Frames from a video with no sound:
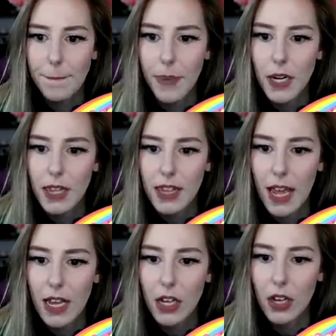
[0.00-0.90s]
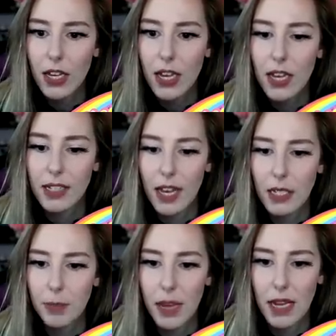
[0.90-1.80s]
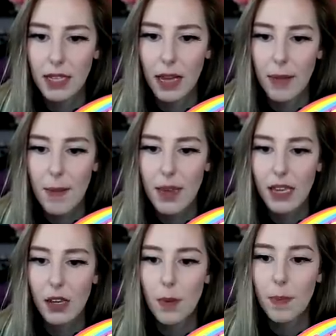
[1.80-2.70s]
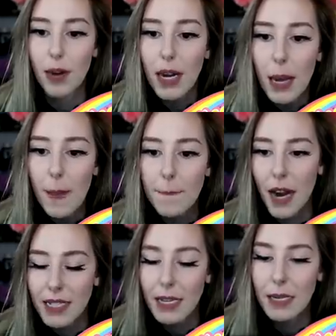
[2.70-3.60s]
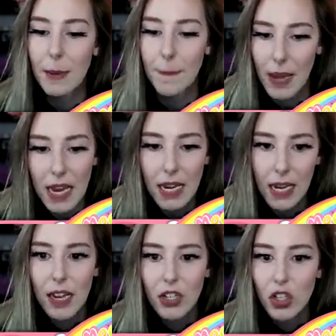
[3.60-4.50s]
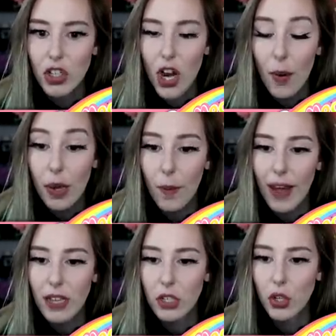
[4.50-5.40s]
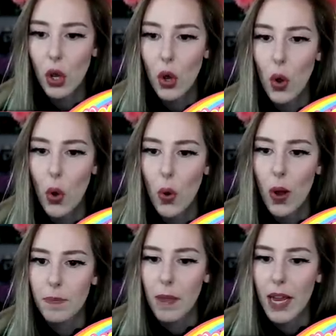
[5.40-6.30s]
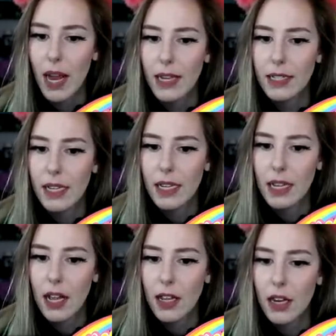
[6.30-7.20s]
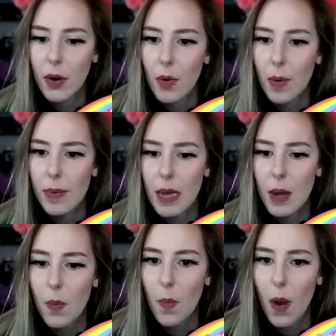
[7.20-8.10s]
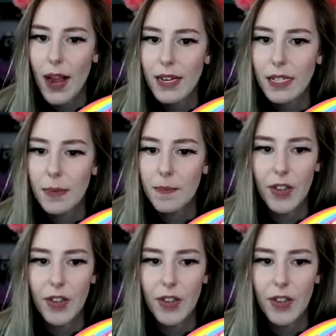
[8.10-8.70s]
Birthday cookie, because that's pink. That might be cute. Pretty present pink, snowy white. So my icing color will be white.